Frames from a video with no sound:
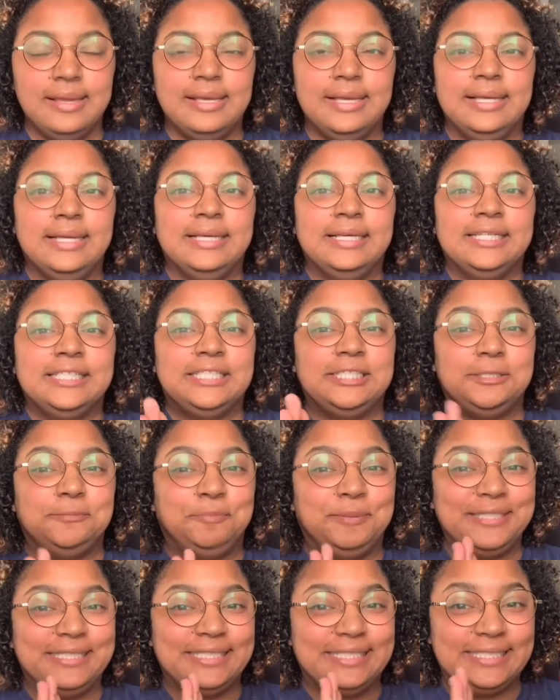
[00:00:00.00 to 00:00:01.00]

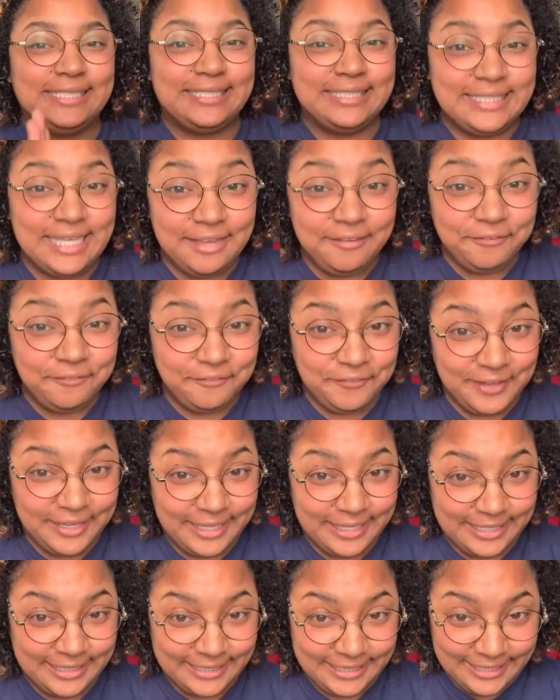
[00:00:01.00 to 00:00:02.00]

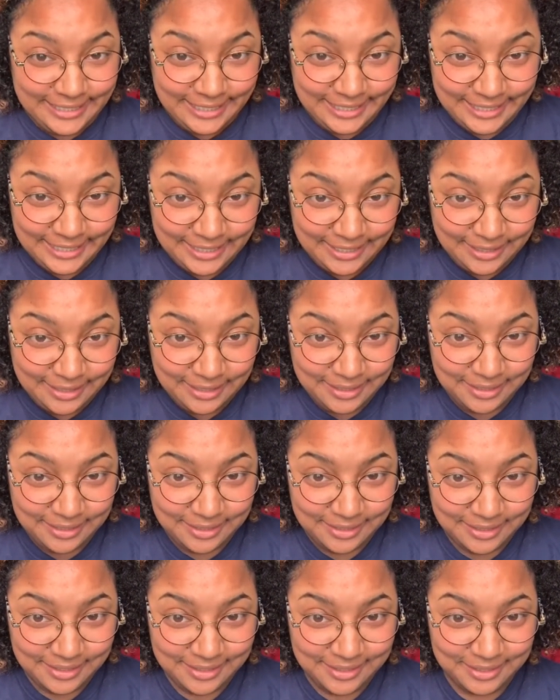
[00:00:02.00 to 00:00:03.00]
Specifically,
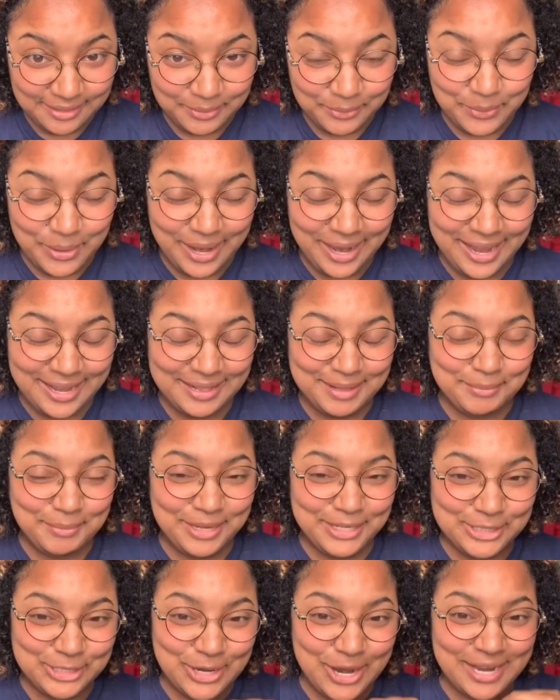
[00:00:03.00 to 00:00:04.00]
right, had to make
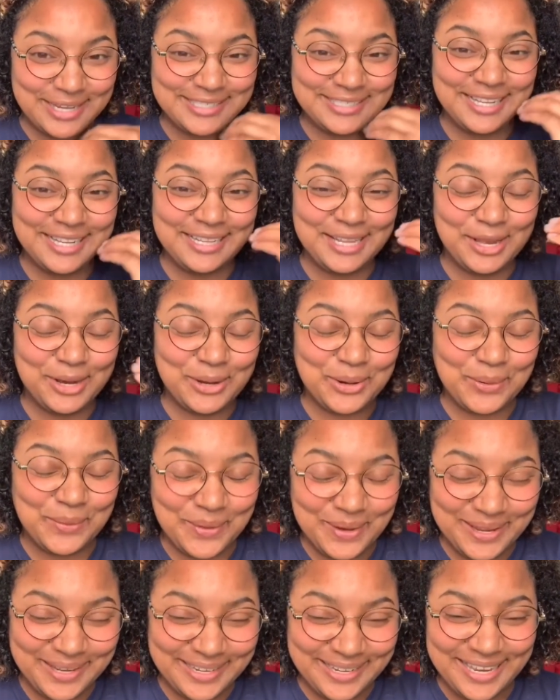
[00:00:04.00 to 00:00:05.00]
sure I said that
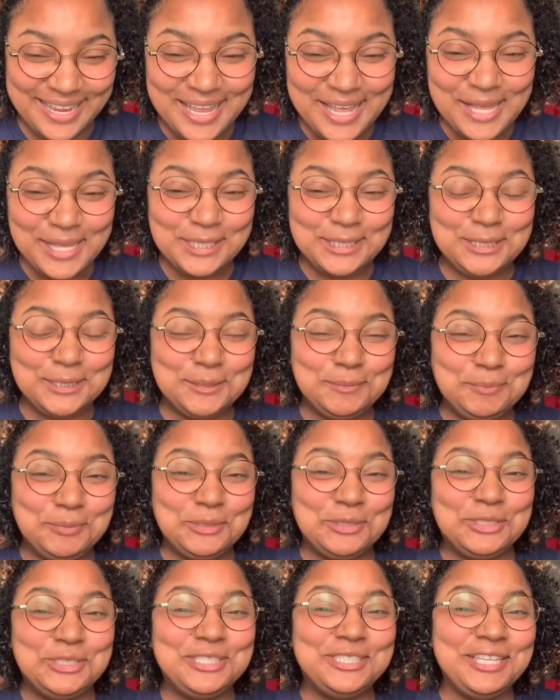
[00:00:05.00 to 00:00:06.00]
correctly.
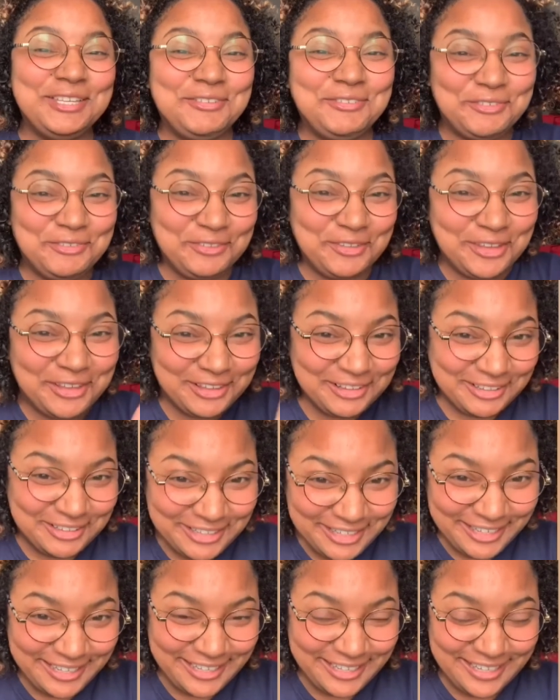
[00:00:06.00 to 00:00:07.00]

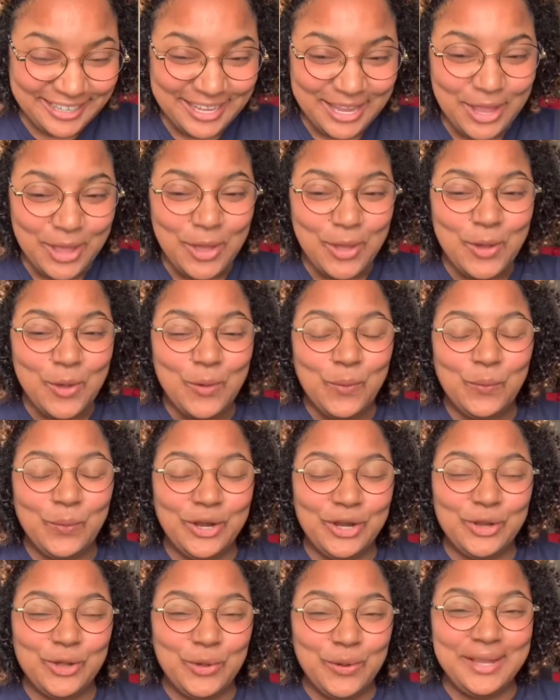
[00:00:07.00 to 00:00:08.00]
Specifically,
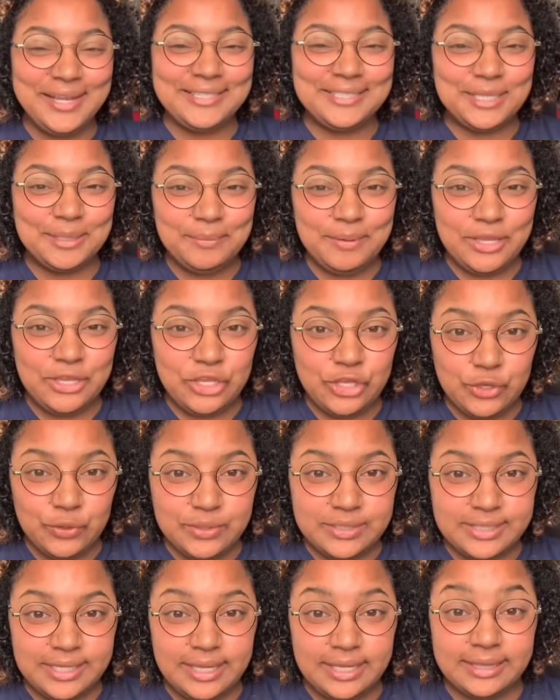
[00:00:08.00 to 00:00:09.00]
we're going to be
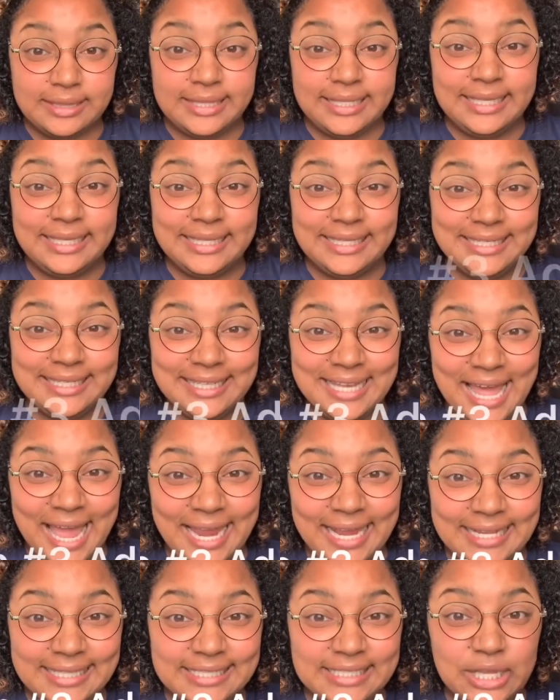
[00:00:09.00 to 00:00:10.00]
using the
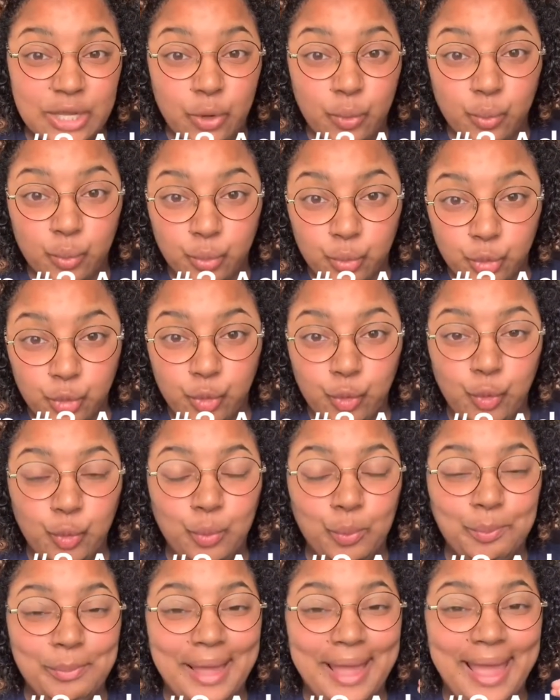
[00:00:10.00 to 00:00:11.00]

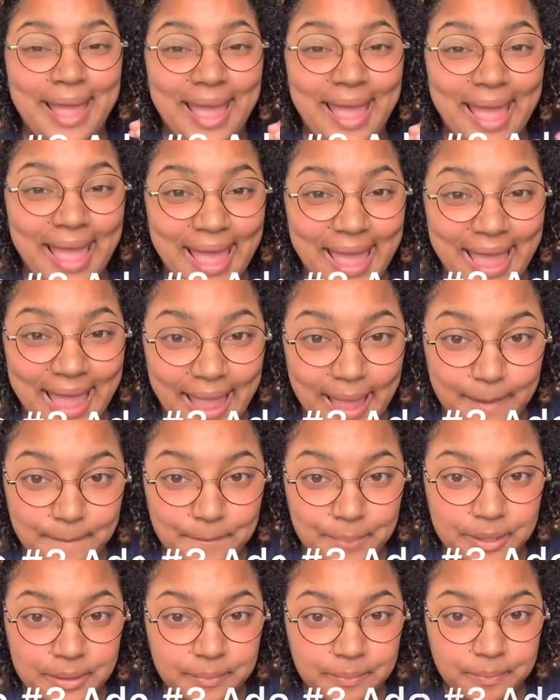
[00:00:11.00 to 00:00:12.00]
Lightroom app,
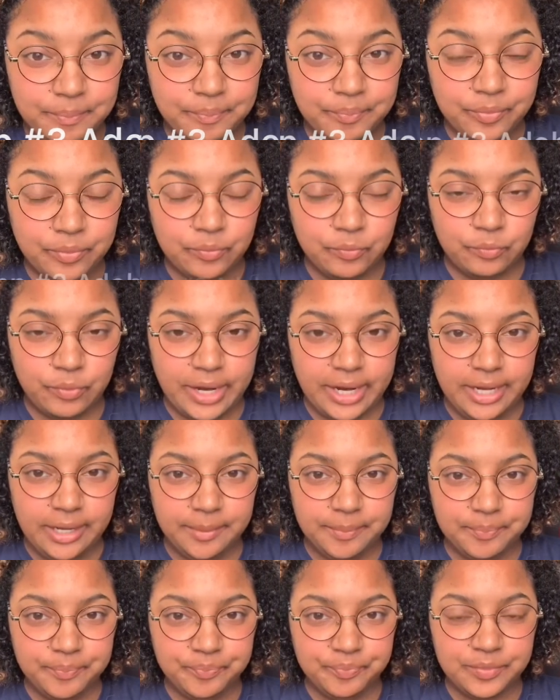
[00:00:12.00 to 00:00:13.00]
right?
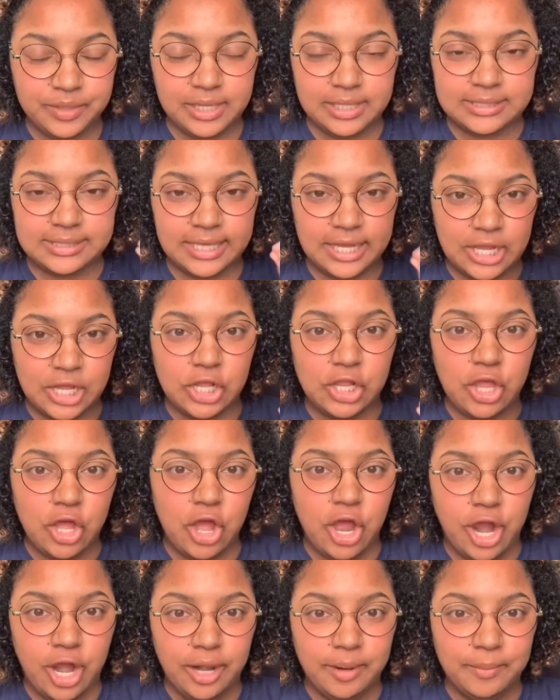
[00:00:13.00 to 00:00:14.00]
It's LR.